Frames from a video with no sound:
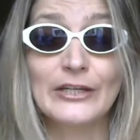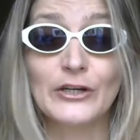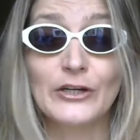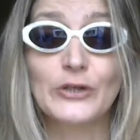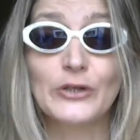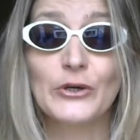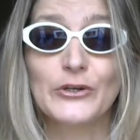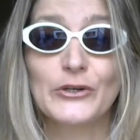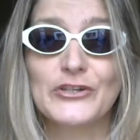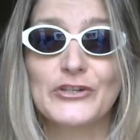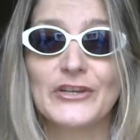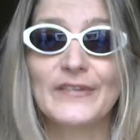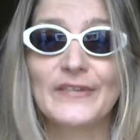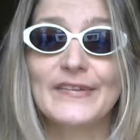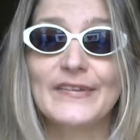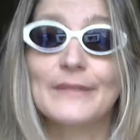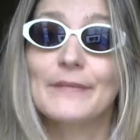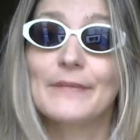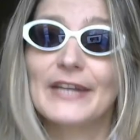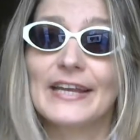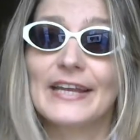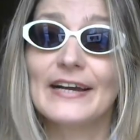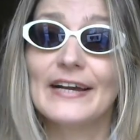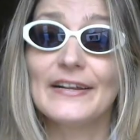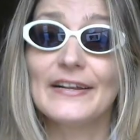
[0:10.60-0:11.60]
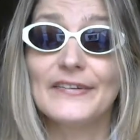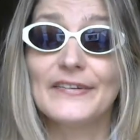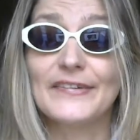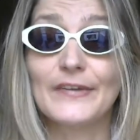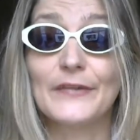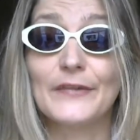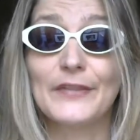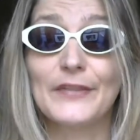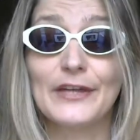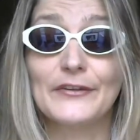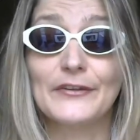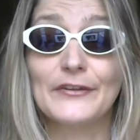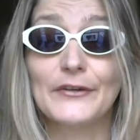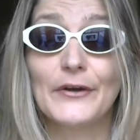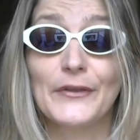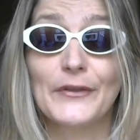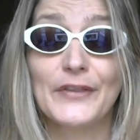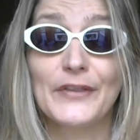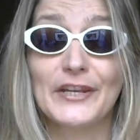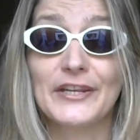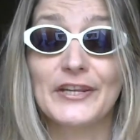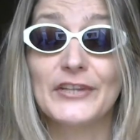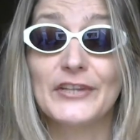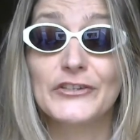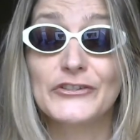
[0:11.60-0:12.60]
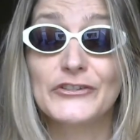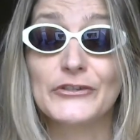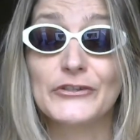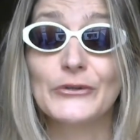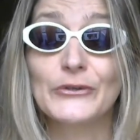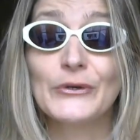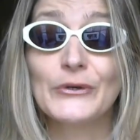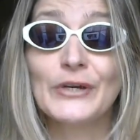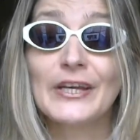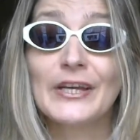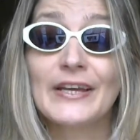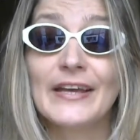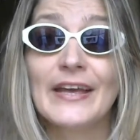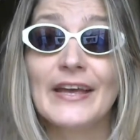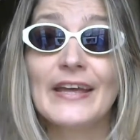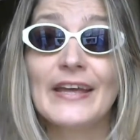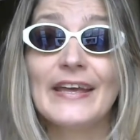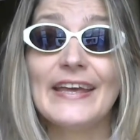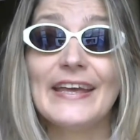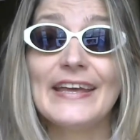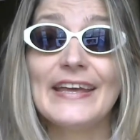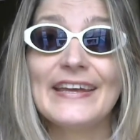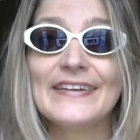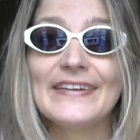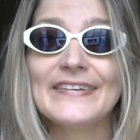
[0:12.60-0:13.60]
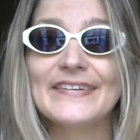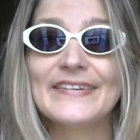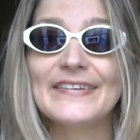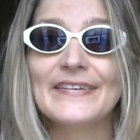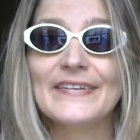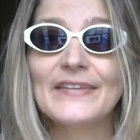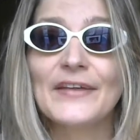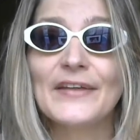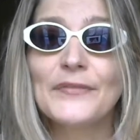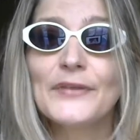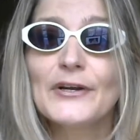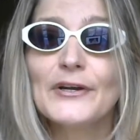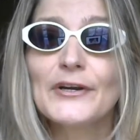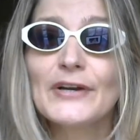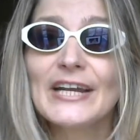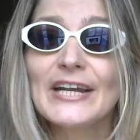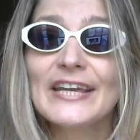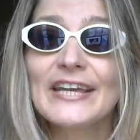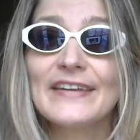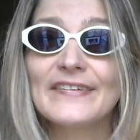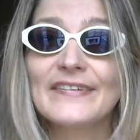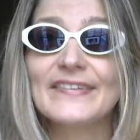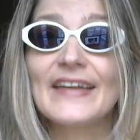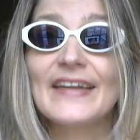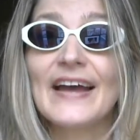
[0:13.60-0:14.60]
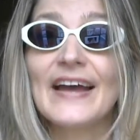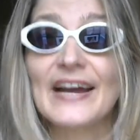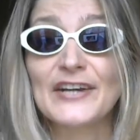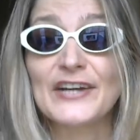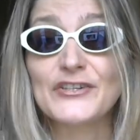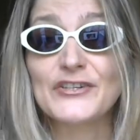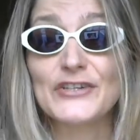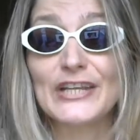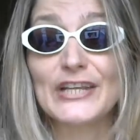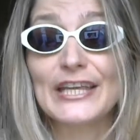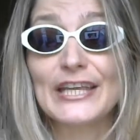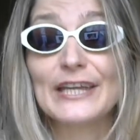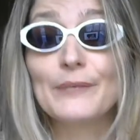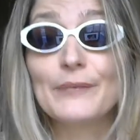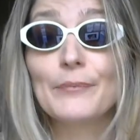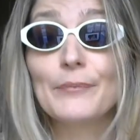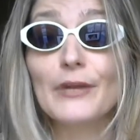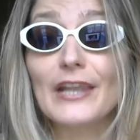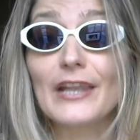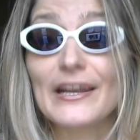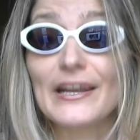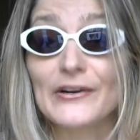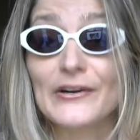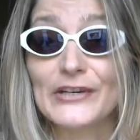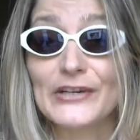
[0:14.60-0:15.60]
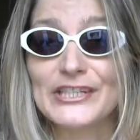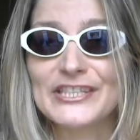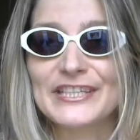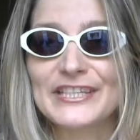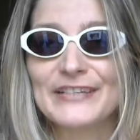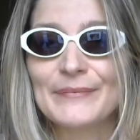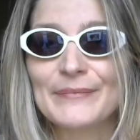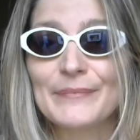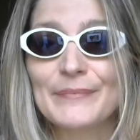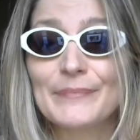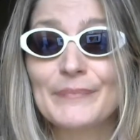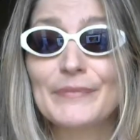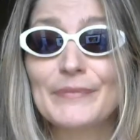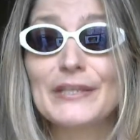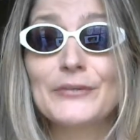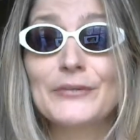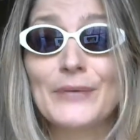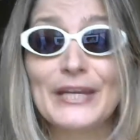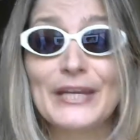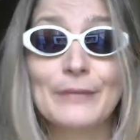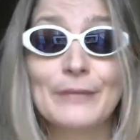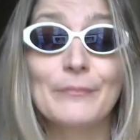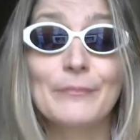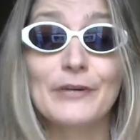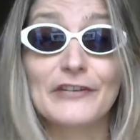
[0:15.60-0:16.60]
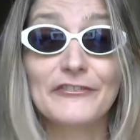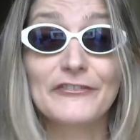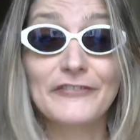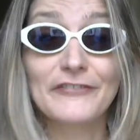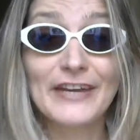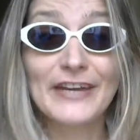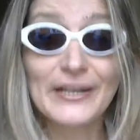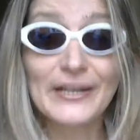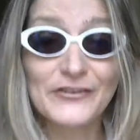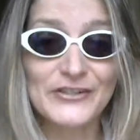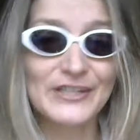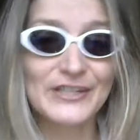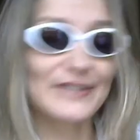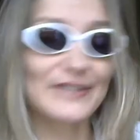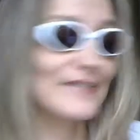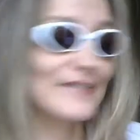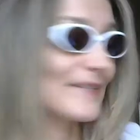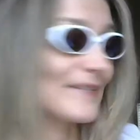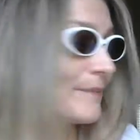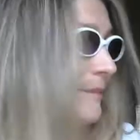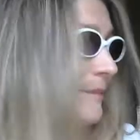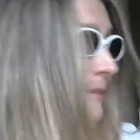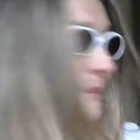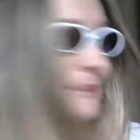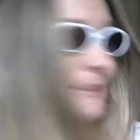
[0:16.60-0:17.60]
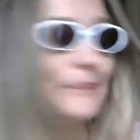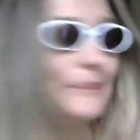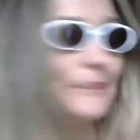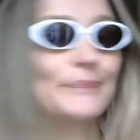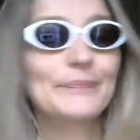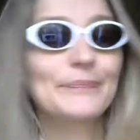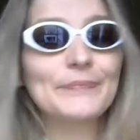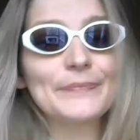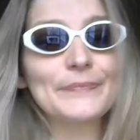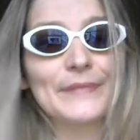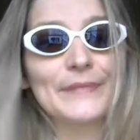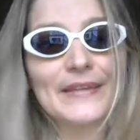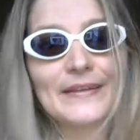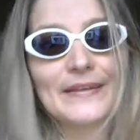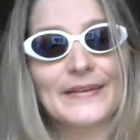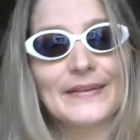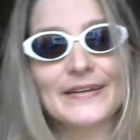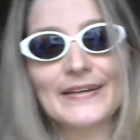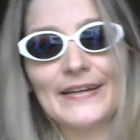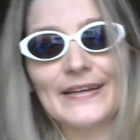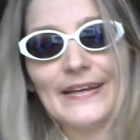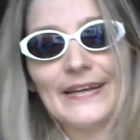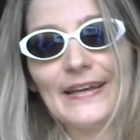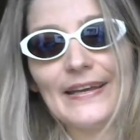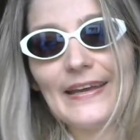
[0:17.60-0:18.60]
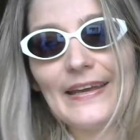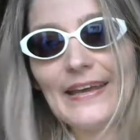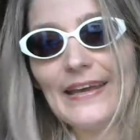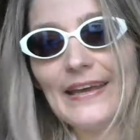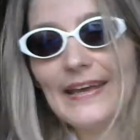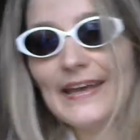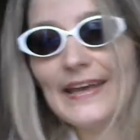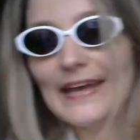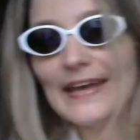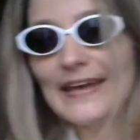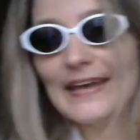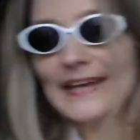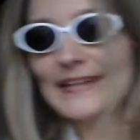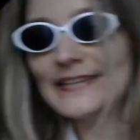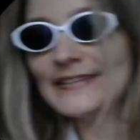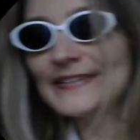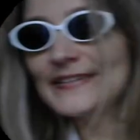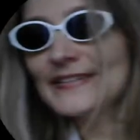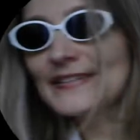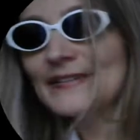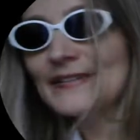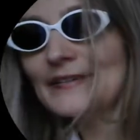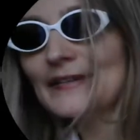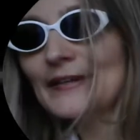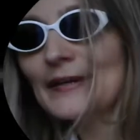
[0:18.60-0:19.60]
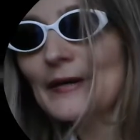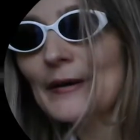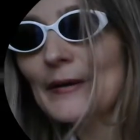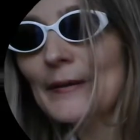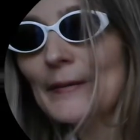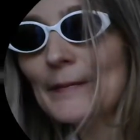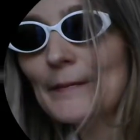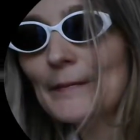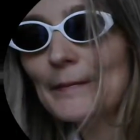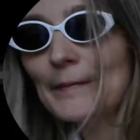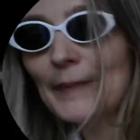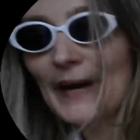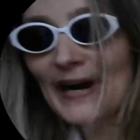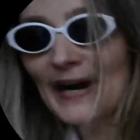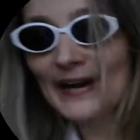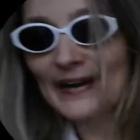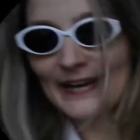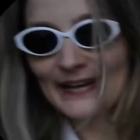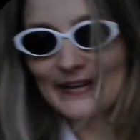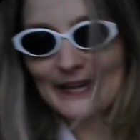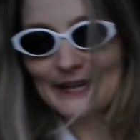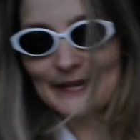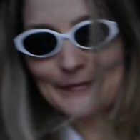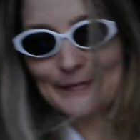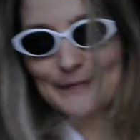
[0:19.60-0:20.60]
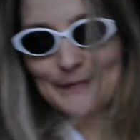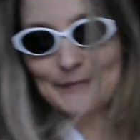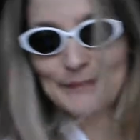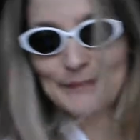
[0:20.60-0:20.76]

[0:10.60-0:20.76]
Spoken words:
coaching somebody else on that issue is that there is actually a polarity between perfectionism and punk.